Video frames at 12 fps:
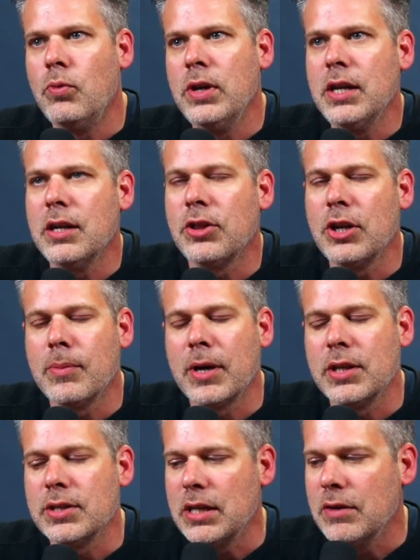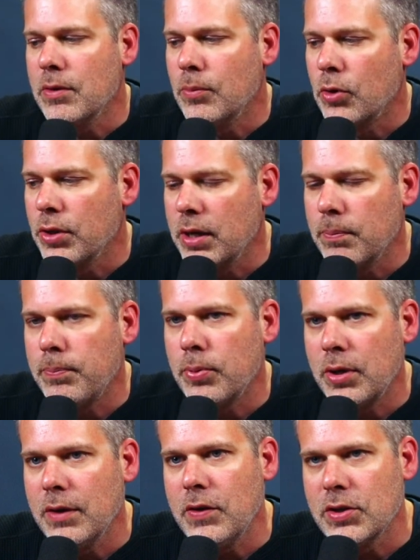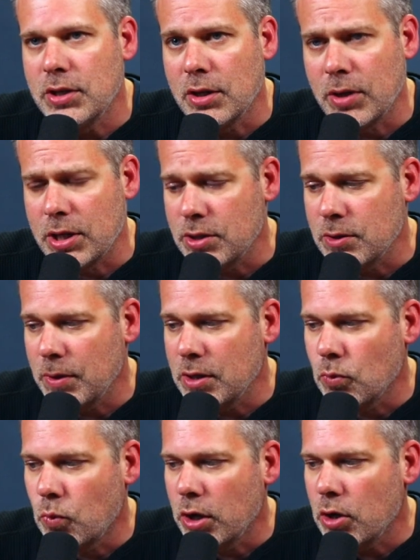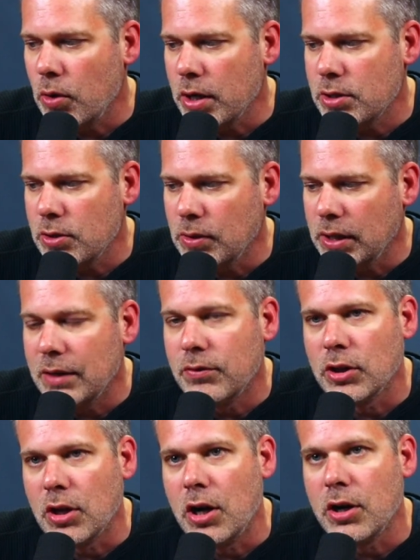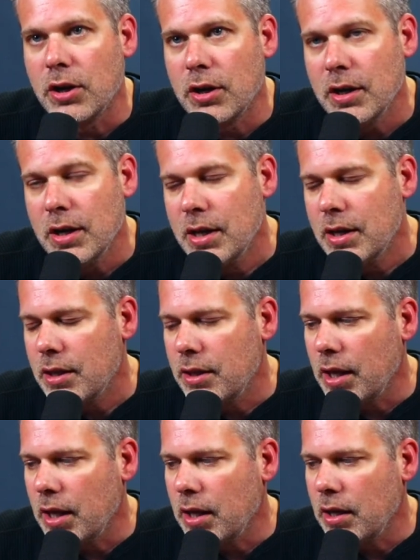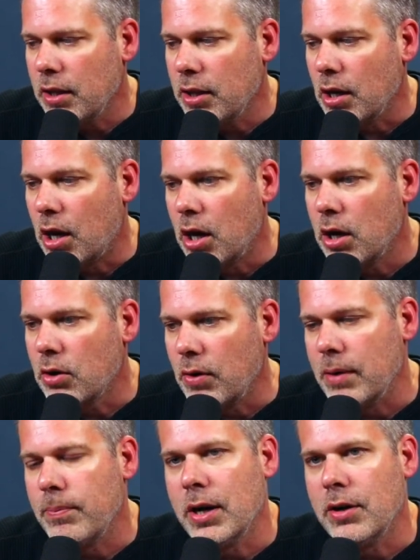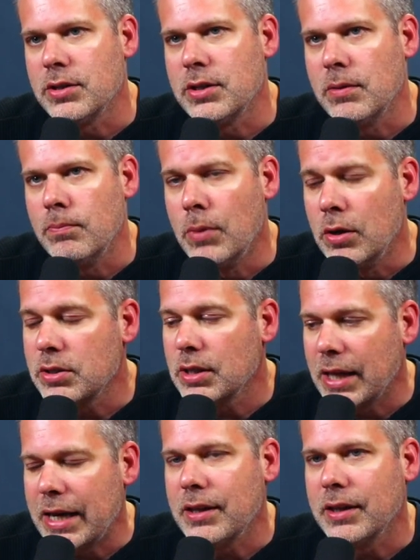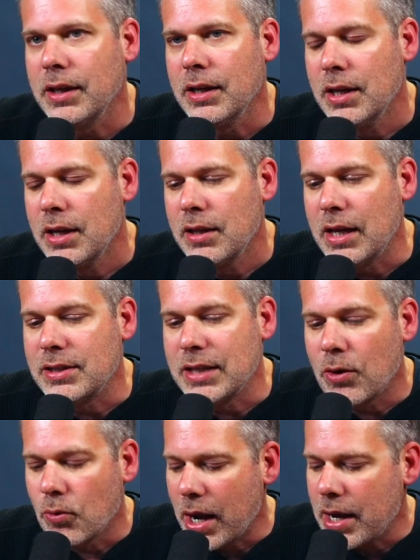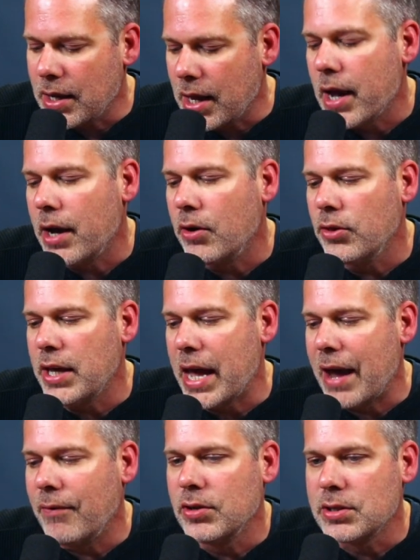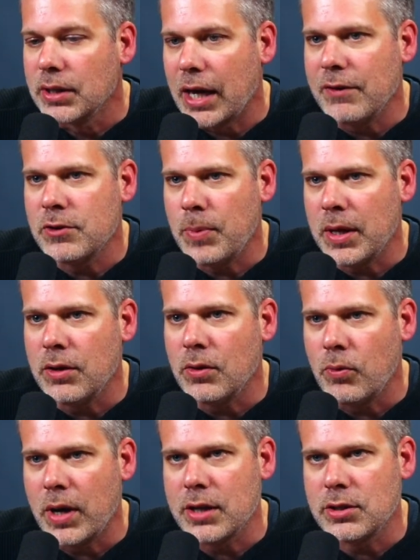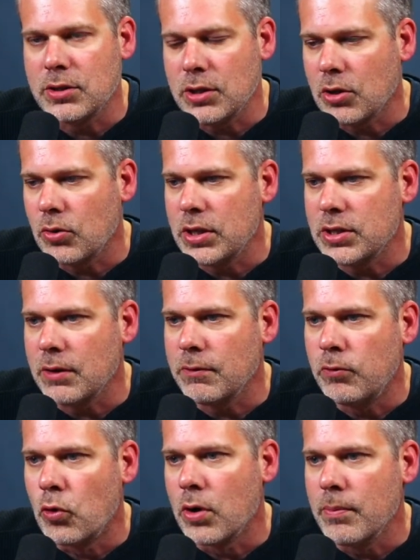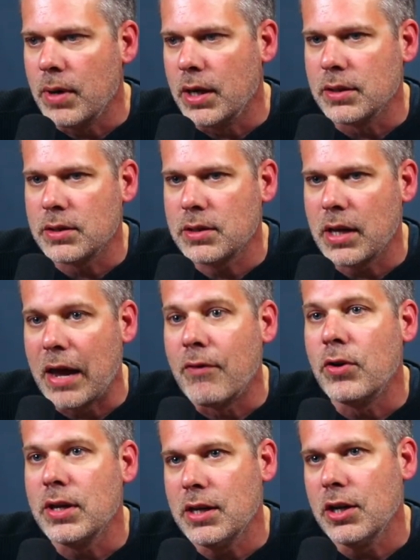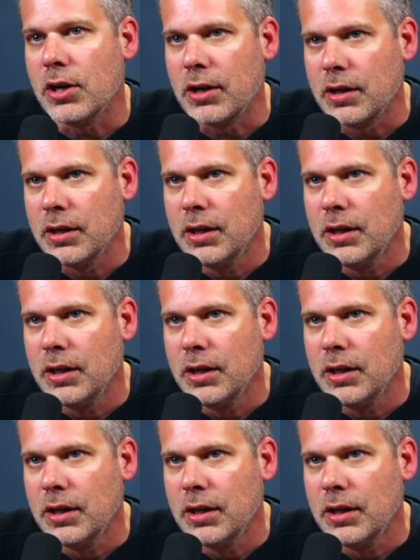we need to think about this even more than previous generations because we're going yeah. to live longer than than our grandparents did, most likely. They say right now the average lifespan in the West is increasing four months every year.